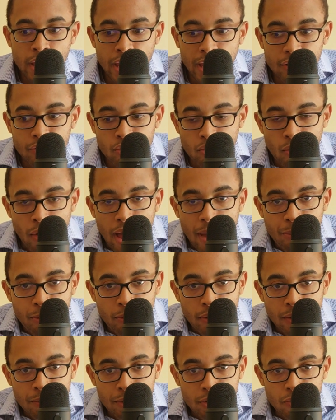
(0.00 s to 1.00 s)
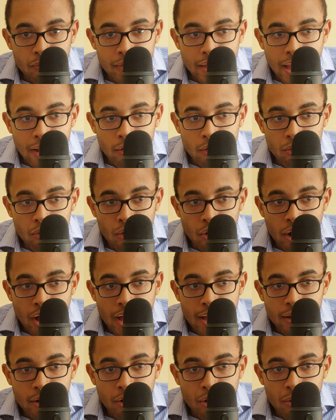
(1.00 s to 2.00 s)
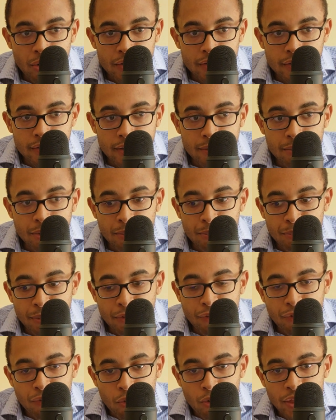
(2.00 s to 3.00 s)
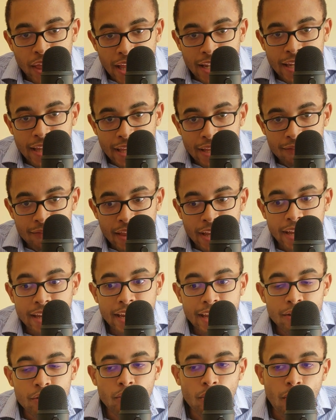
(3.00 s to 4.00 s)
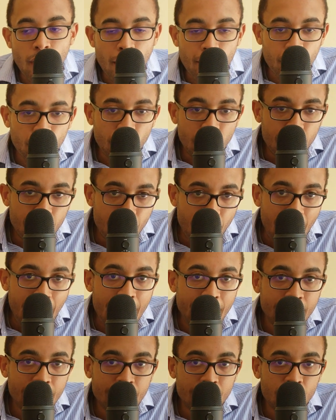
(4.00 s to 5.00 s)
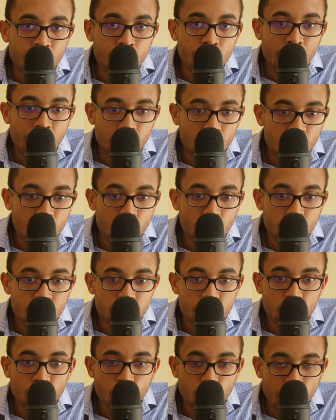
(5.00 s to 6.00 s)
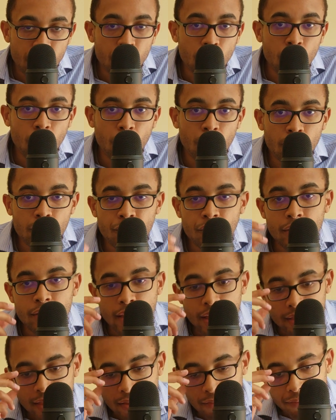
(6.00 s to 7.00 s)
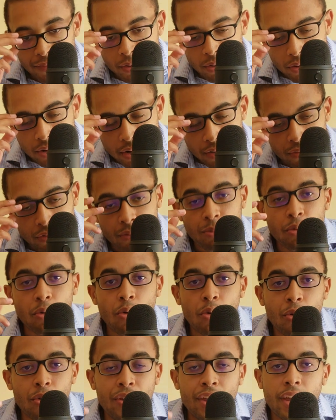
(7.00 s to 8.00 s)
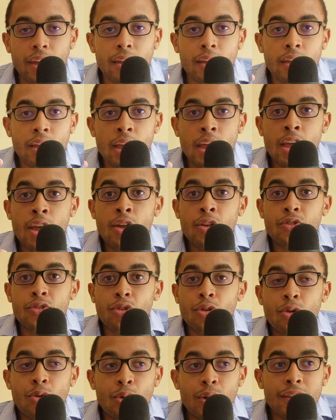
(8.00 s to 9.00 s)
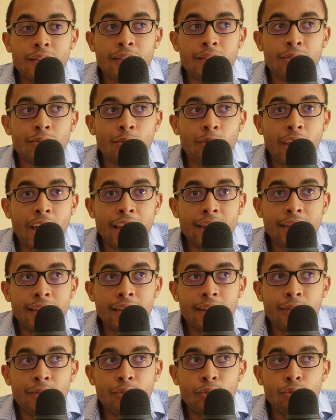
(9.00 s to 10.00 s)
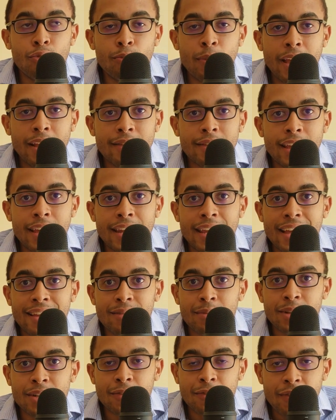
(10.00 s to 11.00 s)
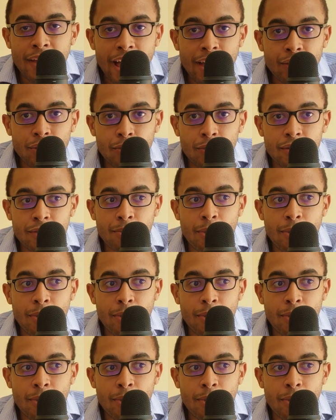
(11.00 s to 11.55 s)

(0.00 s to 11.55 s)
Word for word: interoperate between that local currency. But before they leave, they can interoperate back into that cryptocurrency that they feel comfortable holding. So it's this whole idea of you maintaining as much value as